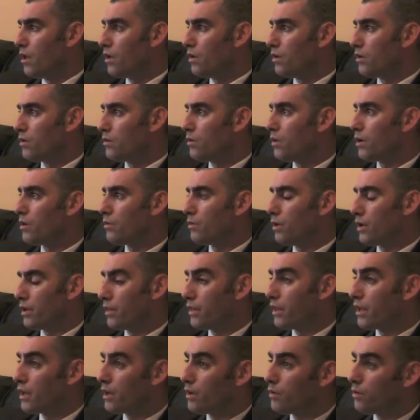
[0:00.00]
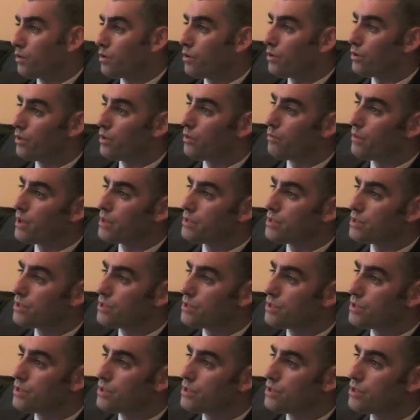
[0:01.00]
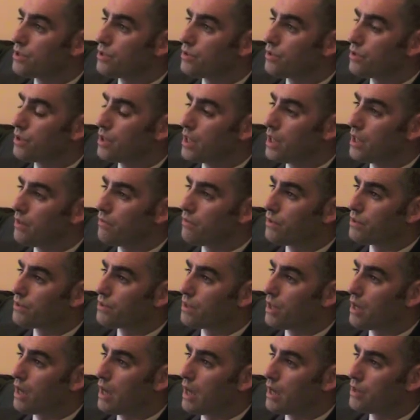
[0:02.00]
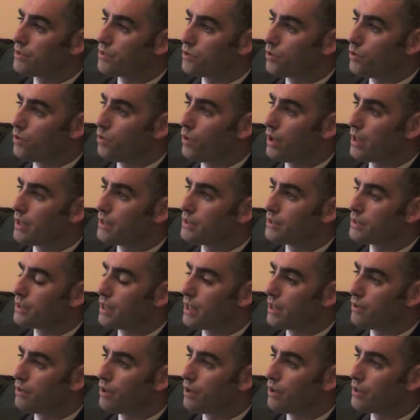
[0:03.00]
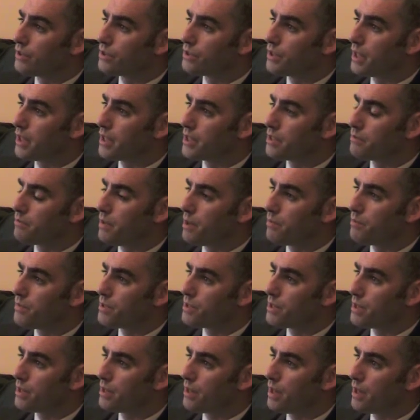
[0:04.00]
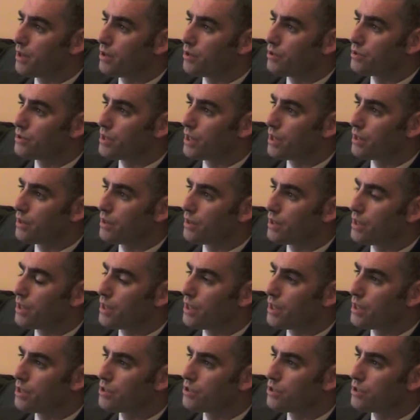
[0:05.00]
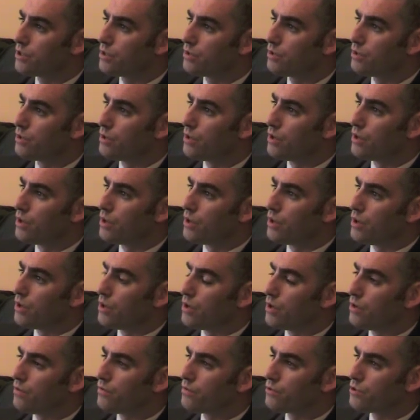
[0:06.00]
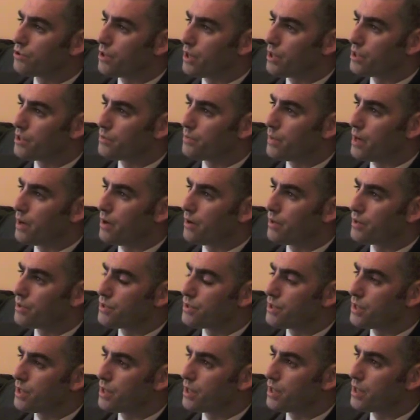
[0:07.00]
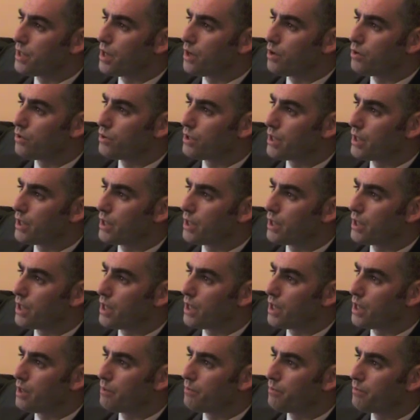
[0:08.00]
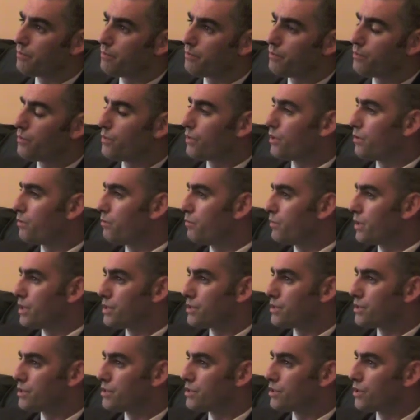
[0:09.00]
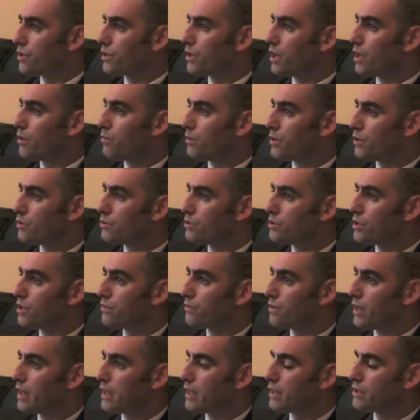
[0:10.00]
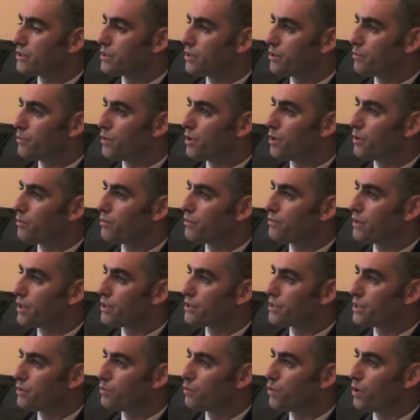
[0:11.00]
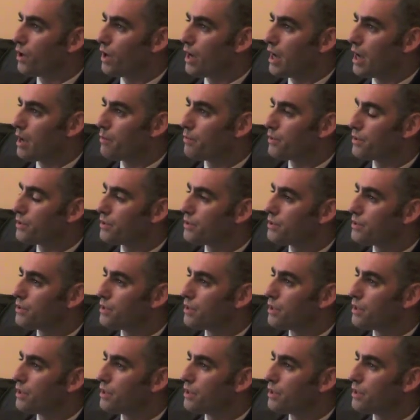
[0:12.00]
Well, I think what the message to give is that, as always, there are states members in there who take the issue of transparency and holding ministers to account, but also of getting to the bottom of actually what happened